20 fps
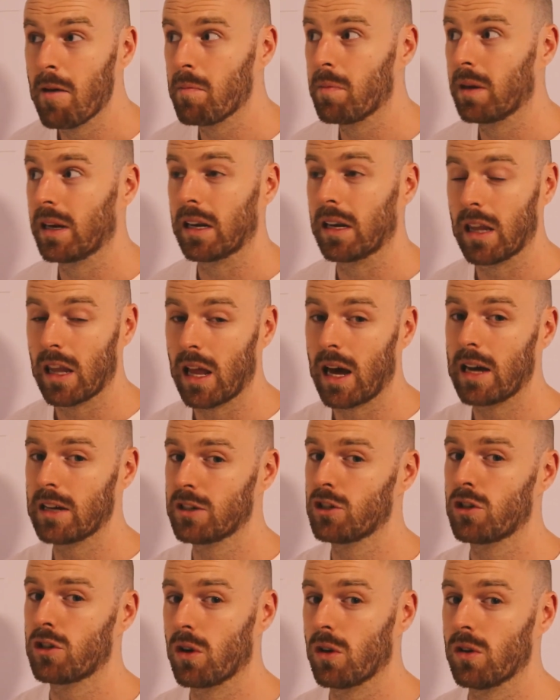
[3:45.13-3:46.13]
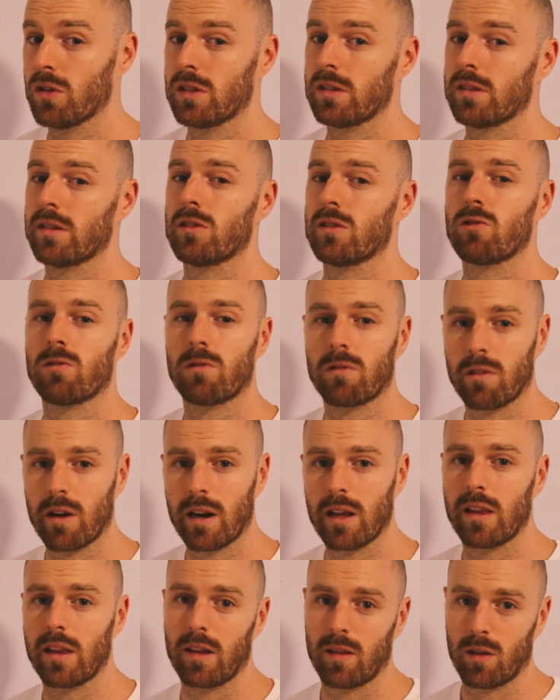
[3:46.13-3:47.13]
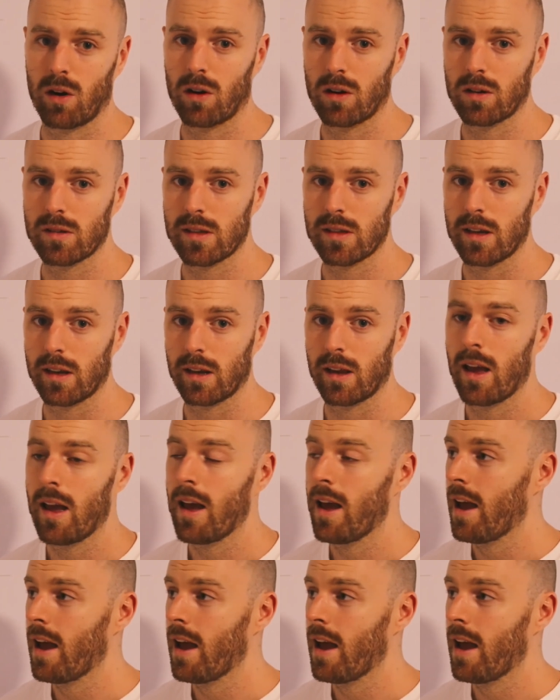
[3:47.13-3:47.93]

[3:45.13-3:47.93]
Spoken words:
but in large doses, it's really toxic.